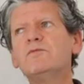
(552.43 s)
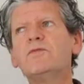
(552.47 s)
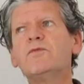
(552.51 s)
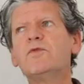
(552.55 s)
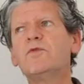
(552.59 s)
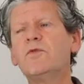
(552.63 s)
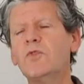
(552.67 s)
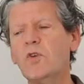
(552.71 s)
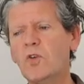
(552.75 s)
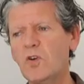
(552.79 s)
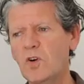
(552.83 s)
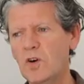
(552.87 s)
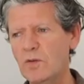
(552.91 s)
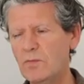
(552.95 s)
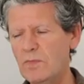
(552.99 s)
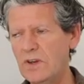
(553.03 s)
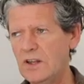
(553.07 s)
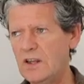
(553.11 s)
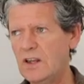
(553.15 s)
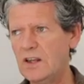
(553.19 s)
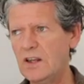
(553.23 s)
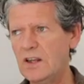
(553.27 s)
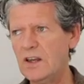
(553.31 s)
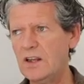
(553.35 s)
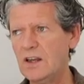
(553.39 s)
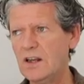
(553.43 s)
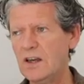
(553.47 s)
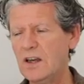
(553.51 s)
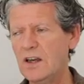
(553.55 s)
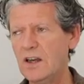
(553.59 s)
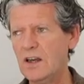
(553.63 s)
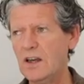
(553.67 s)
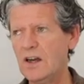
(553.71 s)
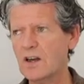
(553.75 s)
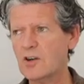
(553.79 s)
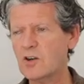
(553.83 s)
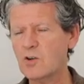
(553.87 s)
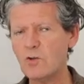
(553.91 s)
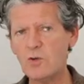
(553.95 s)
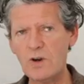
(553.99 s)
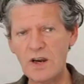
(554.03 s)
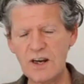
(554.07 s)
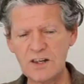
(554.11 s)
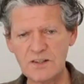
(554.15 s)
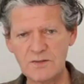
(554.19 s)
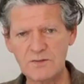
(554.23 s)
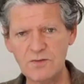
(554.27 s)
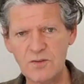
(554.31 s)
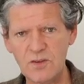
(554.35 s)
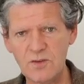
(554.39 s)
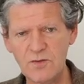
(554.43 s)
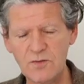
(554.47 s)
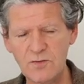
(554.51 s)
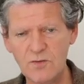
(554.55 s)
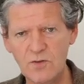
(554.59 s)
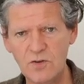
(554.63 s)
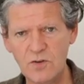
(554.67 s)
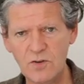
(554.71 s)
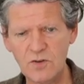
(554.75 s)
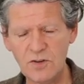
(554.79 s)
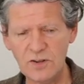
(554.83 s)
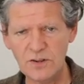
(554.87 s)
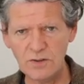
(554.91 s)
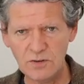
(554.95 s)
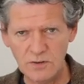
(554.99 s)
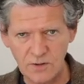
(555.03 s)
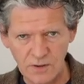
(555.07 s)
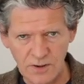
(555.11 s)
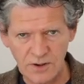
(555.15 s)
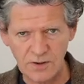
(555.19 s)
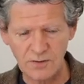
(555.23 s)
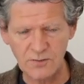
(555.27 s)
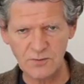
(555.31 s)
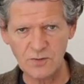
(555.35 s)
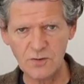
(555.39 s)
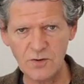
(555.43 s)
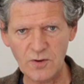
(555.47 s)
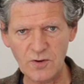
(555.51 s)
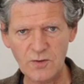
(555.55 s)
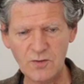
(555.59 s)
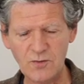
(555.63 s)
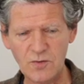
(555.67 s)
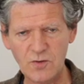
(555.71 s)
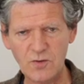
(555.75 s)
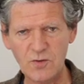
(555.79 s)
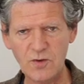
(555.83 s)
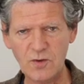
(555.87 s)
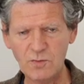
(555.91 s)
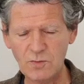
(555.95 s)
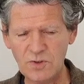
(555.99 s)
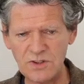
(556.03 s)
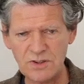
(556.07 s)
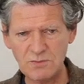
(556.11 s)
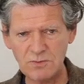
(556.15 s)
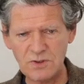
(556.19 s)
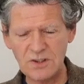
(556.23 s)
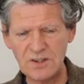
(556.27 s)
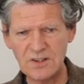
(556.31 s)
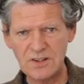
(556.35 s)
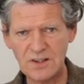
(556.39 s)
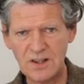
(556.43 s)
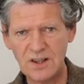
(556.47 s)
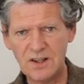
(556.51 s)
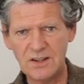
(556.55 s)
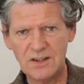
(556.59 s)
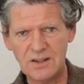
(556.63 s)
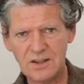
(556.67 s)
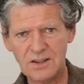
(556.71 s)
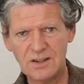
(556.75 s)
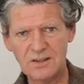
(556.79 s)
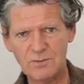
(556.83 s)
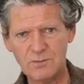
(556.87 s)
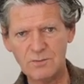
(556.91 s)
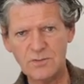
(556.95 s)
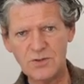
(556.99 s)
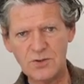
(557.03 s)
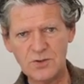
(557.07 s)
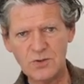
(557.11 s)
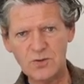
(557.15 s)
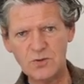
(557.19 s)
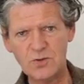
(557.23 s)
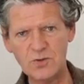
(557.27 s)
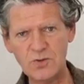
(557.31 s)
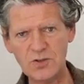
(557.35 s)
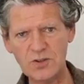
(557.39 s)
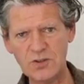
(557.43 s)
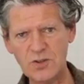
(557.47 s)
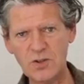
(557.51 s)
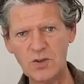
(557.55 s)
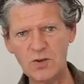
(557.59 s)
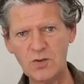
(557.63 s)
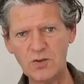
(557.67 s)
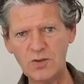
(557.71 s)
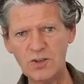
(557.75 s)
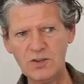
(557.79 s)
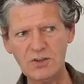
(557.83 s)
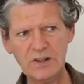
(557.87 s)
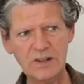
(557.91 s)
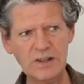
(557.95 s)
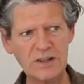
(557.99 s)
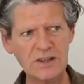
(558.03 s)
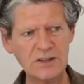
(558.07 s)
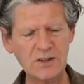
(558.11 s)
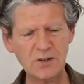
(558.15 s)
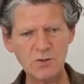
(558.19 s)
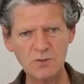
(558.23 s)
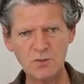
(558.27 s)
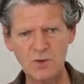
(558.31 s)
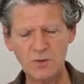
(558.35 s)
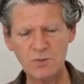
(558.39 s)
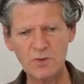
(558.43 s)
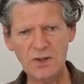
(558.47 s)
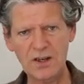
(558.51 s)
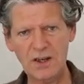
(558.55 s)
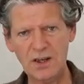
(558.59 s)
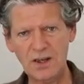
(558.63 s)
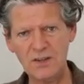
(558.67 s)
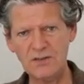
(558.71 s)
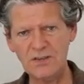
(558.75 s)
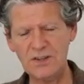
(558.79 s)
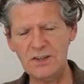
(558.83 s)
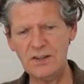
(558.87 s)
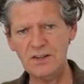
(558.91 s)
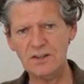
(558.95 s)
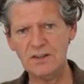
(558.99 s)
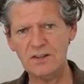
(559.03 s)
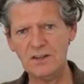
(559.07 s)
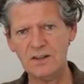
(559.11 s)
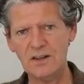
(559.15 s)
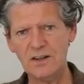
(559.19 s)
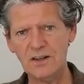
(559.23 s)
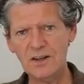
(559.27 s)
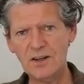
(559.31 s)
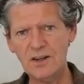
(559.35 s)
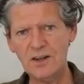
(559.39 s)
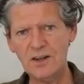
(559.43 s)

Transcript: form in a quest for the forward and looking for the forward, and once that matures out, you realise now what we have here,